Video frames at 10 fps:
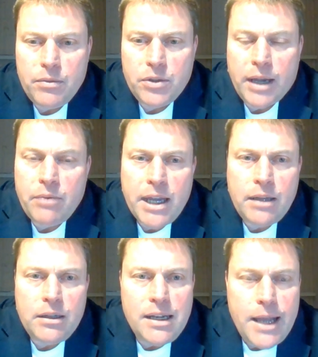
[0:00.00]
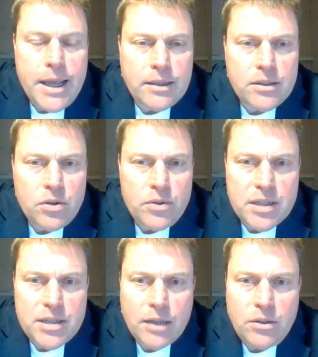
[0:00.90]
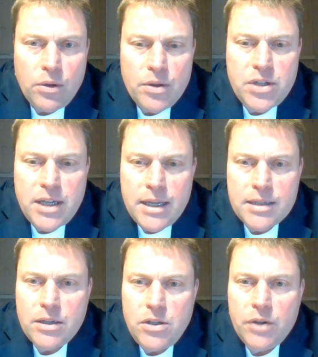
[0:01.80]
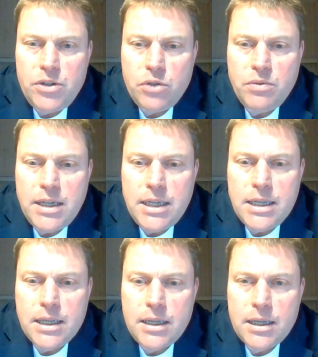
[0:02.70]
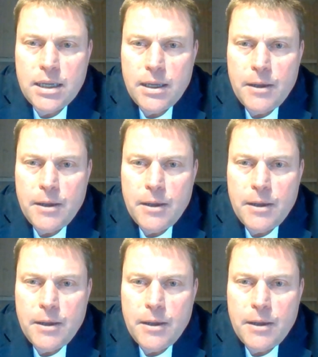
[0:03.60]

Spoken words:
directly linked to this technology is a unique